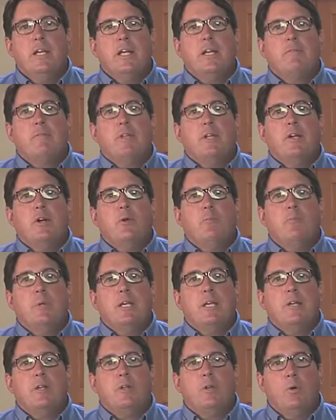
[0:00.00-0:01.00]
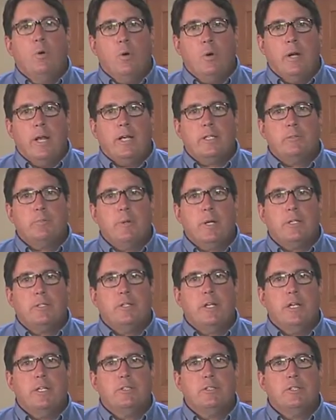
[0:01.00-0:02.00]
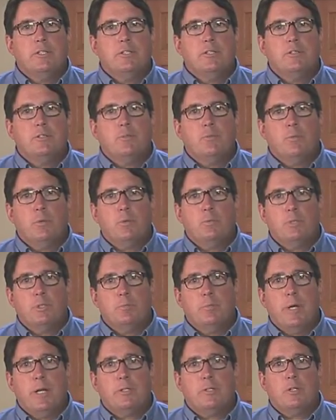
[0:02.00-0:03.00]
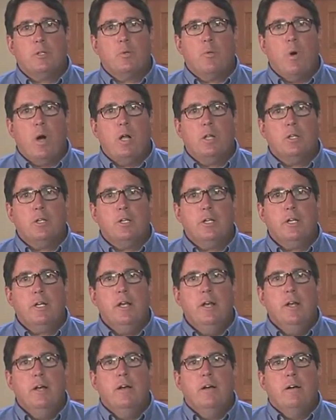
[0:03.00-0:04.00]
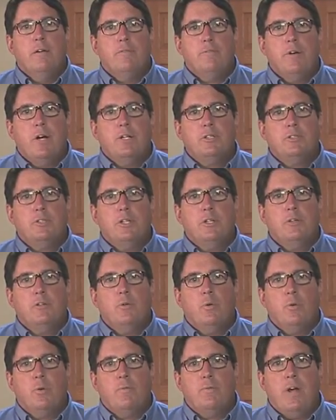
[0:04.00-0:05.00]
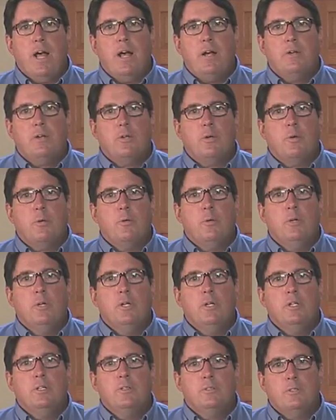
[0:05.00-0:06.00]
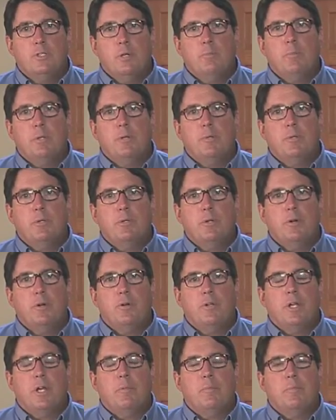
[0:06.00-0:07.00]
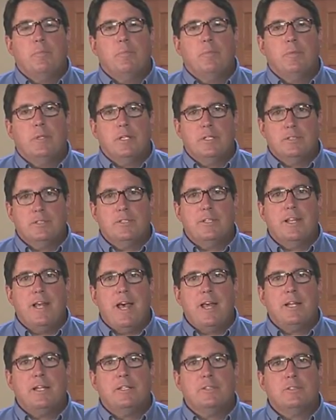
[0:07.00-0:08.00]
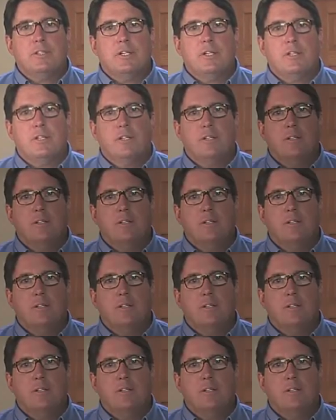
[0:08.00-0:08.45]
If they don't meet your expectations with respect to quality, function, or value, simply return them. It's that easy.